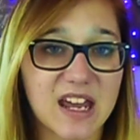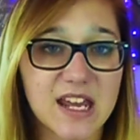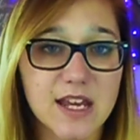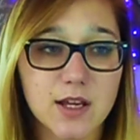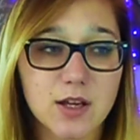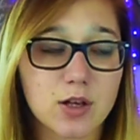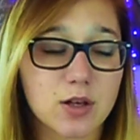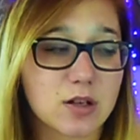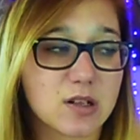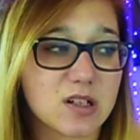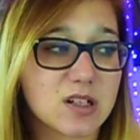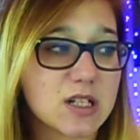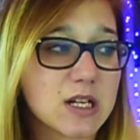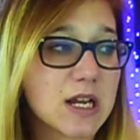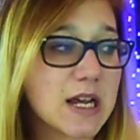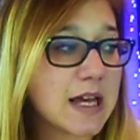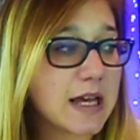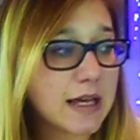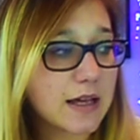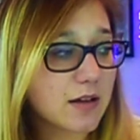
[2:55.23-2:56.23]
They
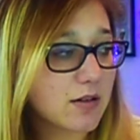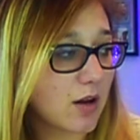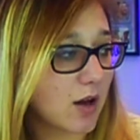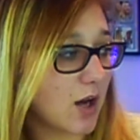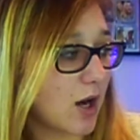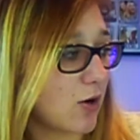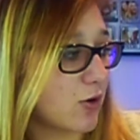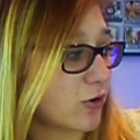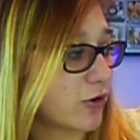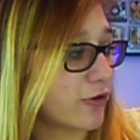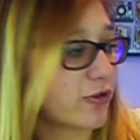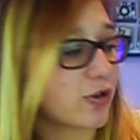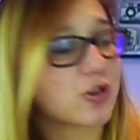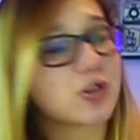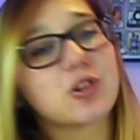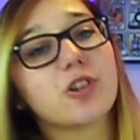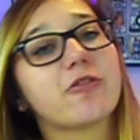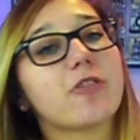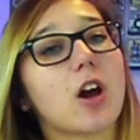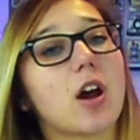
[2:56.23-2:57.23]
could, you know,
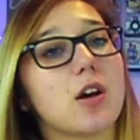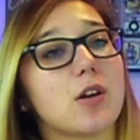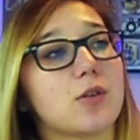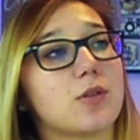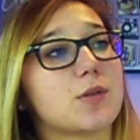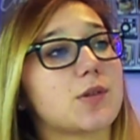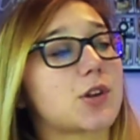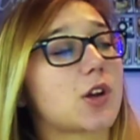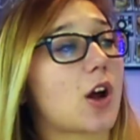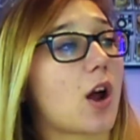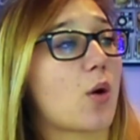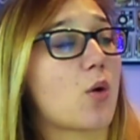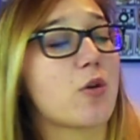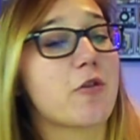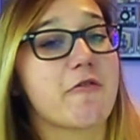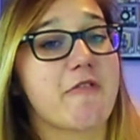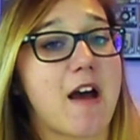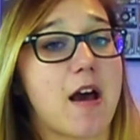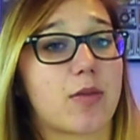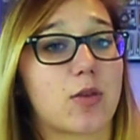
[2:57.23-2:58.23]
cross the road,
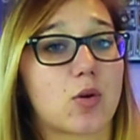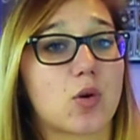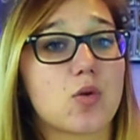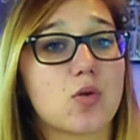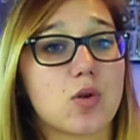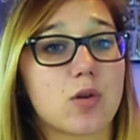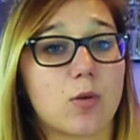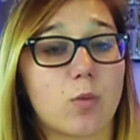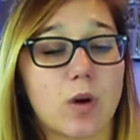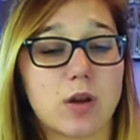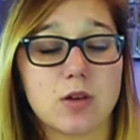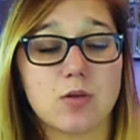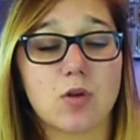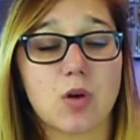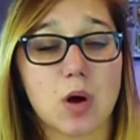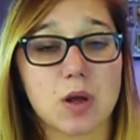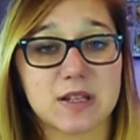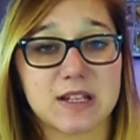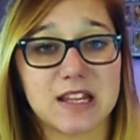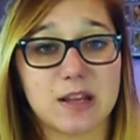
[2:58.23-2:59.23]
go around the corner where
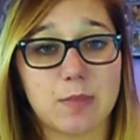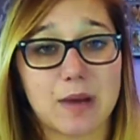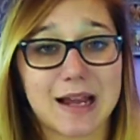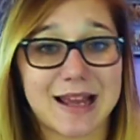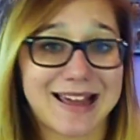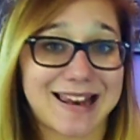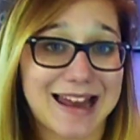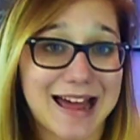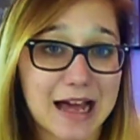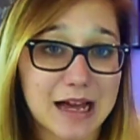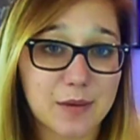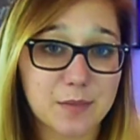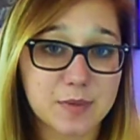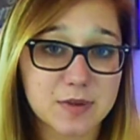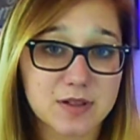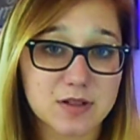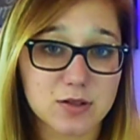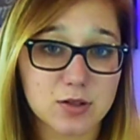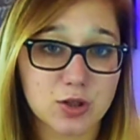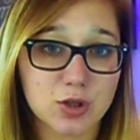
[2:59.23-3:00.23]
you can't see them and
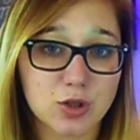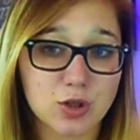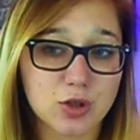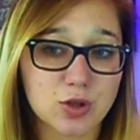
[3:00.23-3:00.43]
collapse.